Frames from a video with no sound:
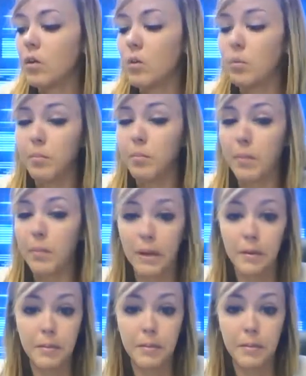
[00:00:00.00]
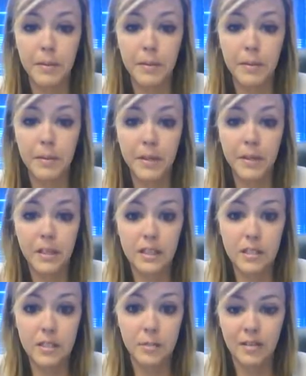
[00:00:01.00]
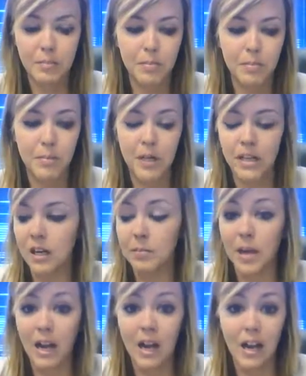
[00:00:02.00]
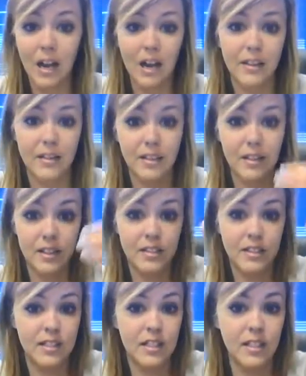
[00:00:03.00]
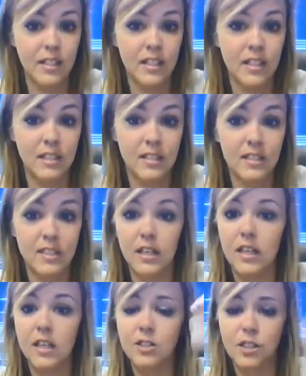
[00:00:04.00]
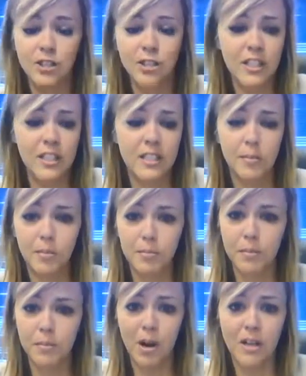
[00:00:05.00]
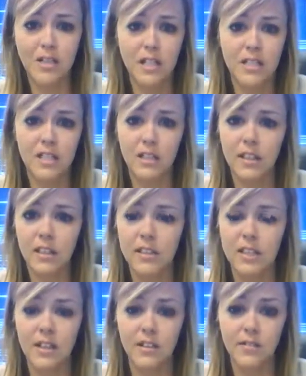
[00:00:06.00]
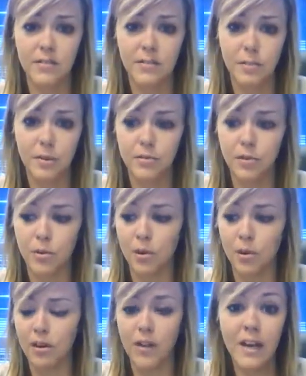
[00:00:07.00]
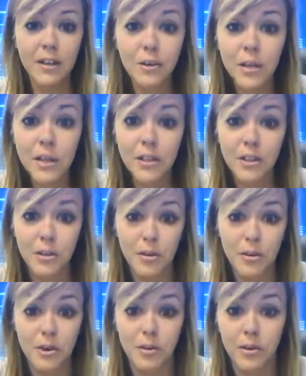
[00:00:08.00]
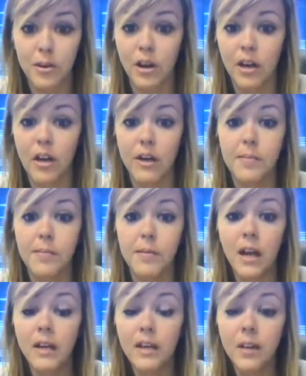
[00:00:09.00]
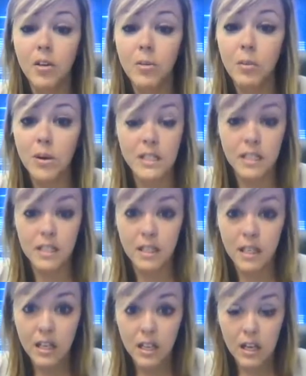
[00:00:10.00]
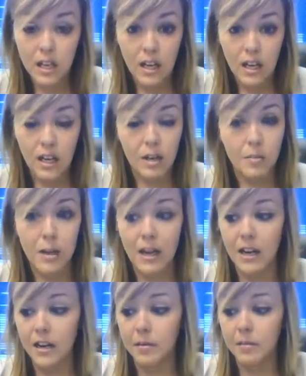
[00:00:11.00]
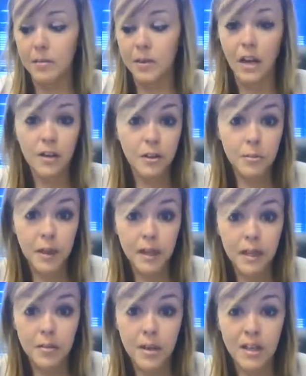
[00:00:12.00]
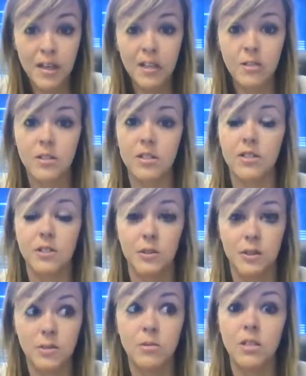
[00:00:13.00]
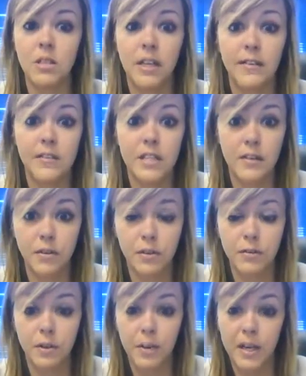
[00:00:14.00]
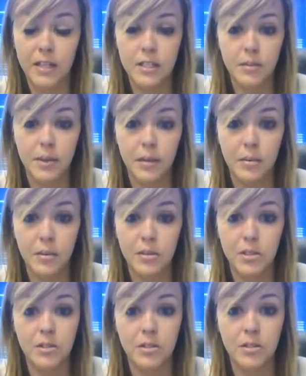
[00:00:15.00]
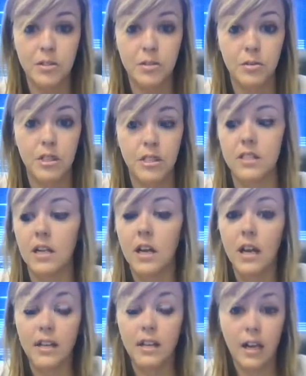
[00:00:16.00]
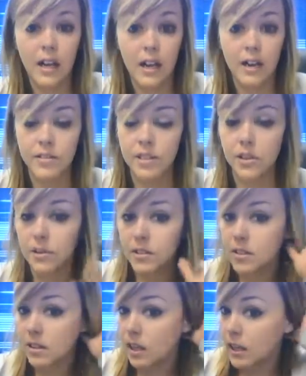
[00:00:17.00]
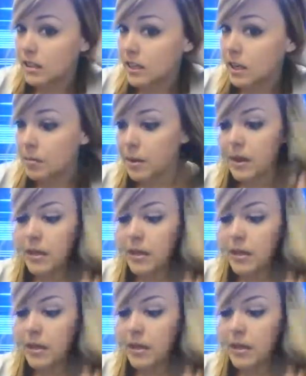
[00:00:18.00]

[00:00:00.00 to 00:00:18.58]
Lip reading: maybe less depending, but this is such an easy process. Like I said before, if I can do it, you can do it. Alright, I am not a nail person. I am not good at painting my nails, and so this was a lifesaver for me to be able to do this and not have to go to the salon to get my